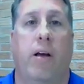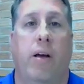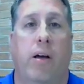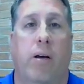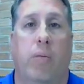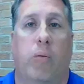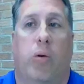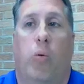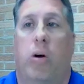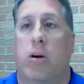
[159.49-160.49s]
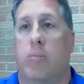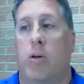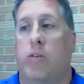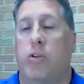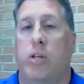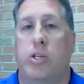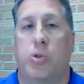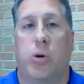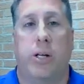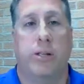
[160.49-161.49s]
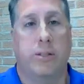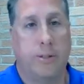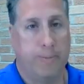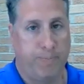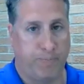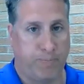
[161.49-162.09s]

I um, want to welcome all of you that join us.